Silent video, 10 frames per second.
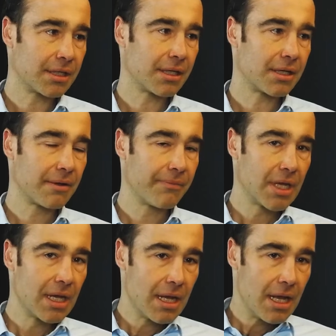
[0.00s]
in there.
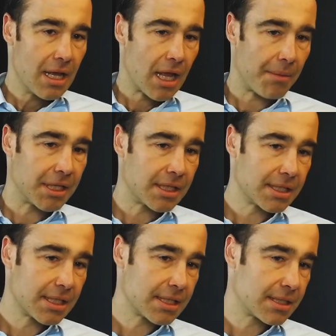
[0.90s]

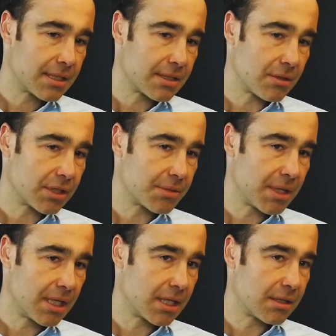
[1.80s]
This
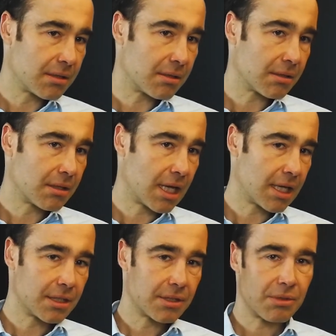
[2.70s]
million
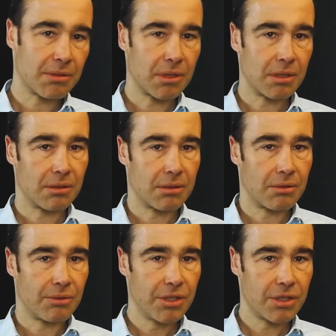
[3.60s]
clients, we will
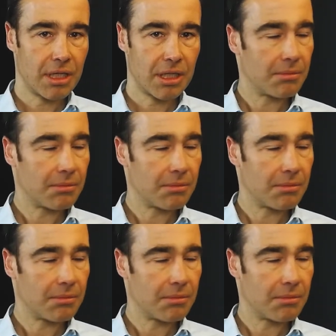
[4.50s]
reach that.